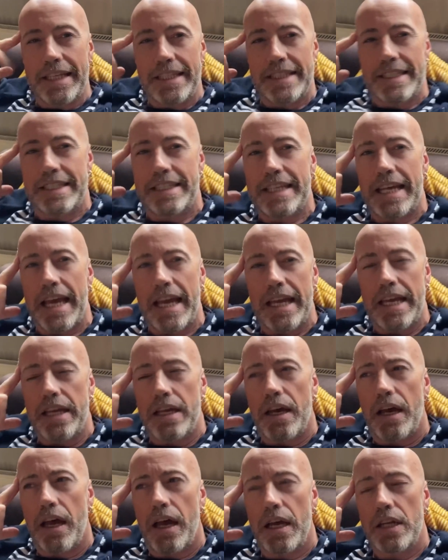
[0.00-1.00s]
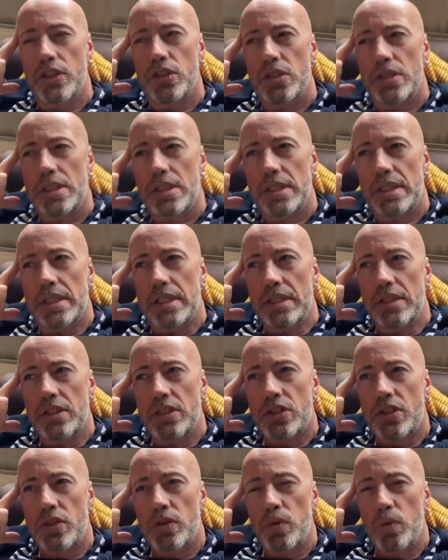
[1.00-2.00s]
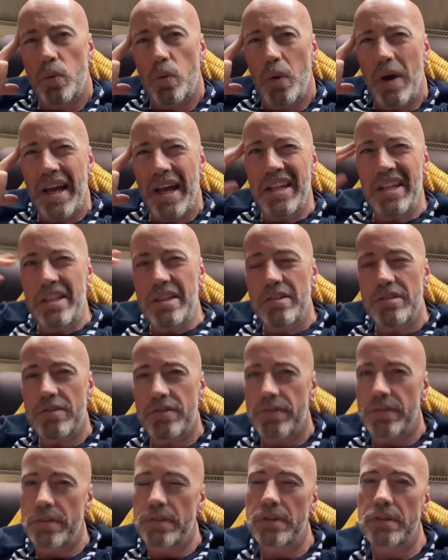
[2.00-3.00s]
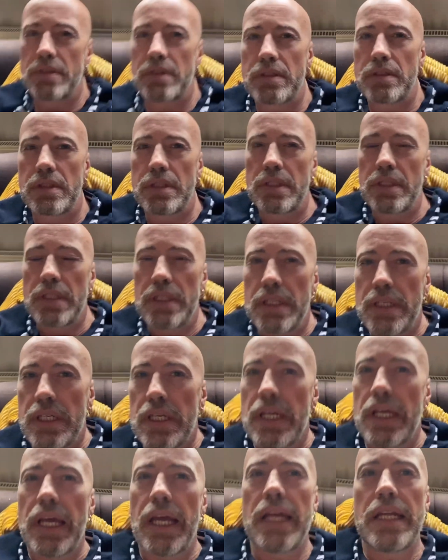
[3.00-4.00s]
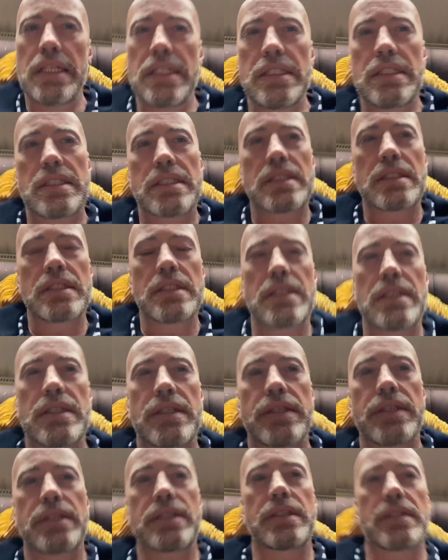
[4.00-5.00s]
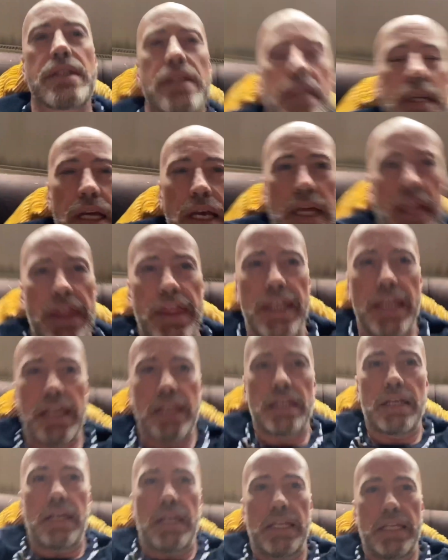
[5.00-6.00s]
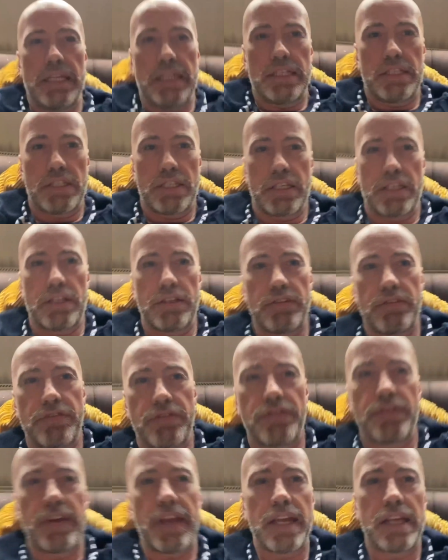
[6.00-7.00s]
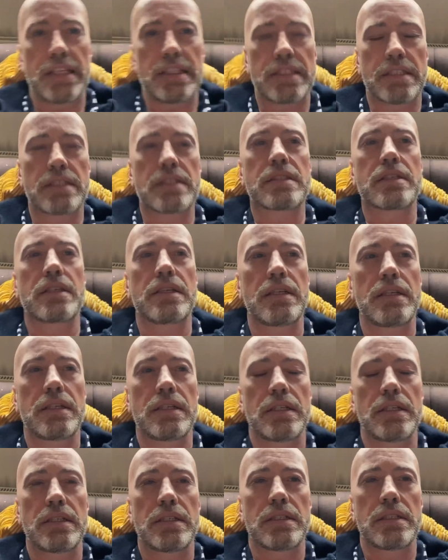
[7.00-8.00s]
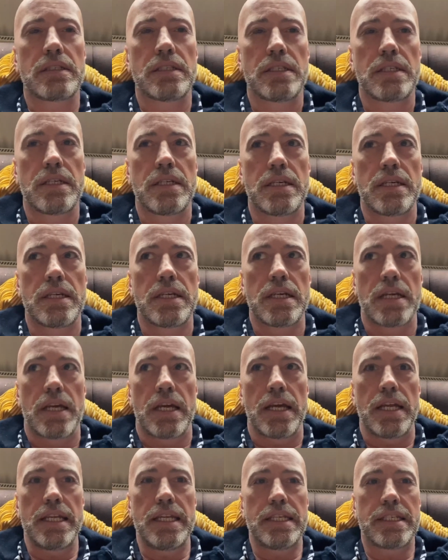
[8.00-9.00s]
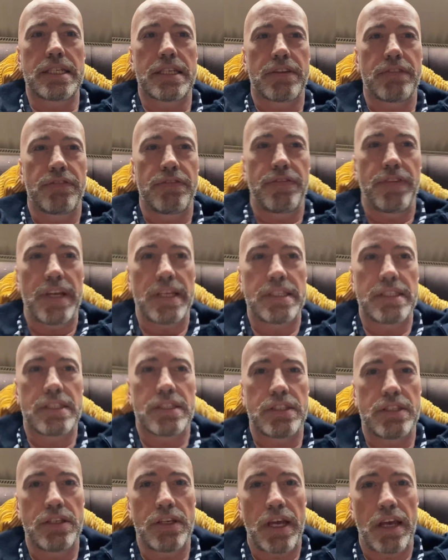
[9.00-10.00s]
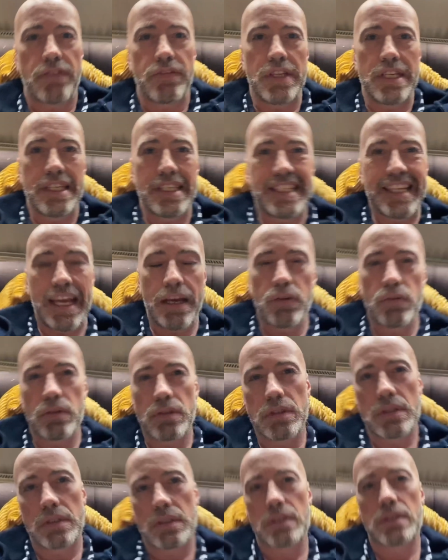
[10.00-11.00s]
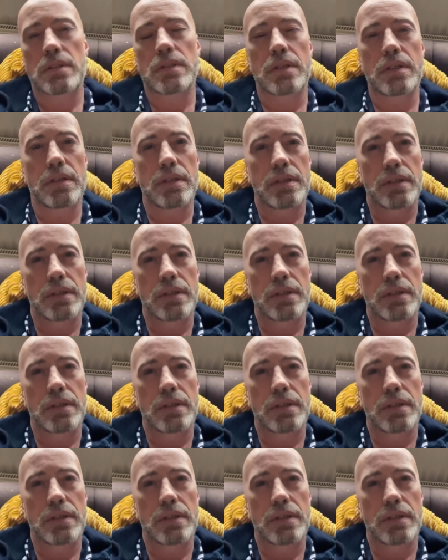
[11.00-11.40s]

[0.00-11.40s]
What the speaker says: It's day 112, and I think I need to confess. I need to confess to having doubts.